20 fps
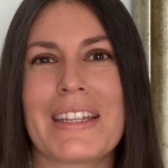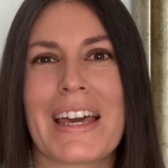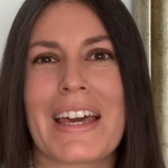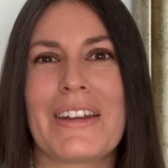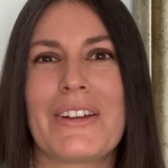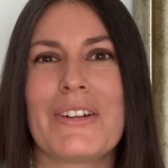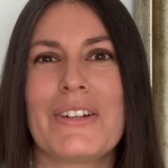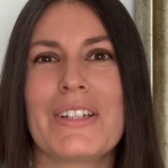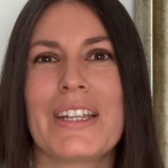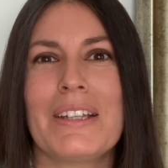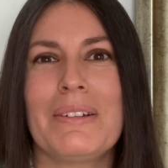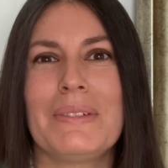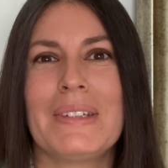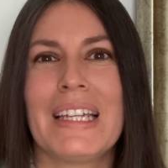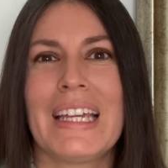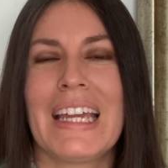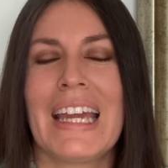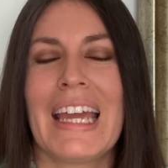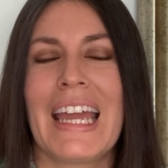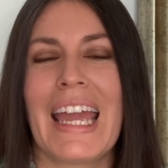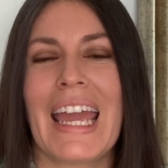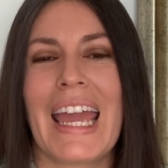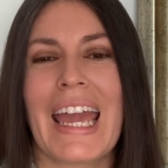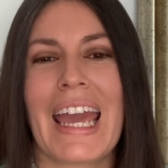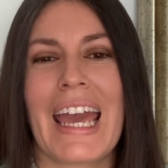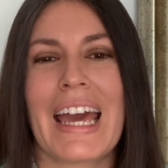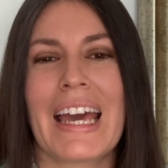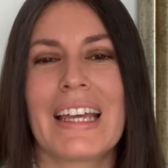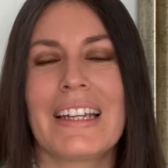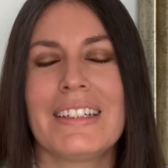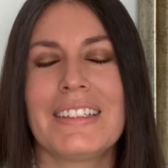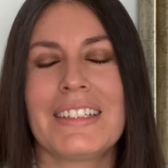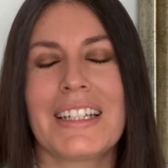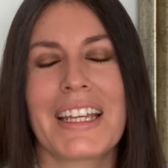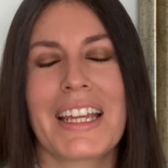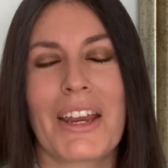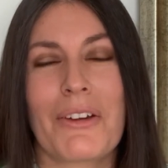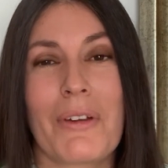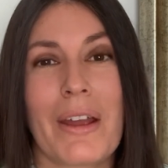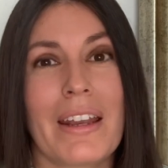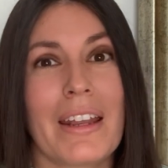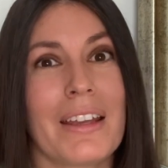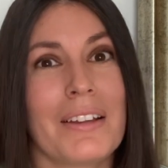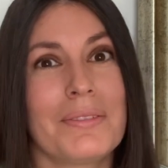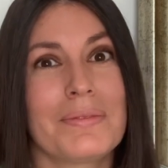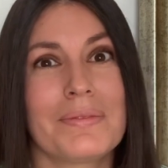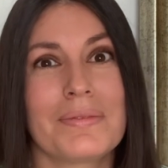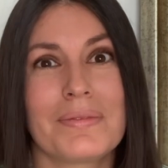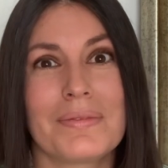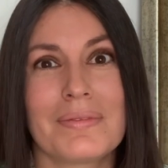energy and get ready,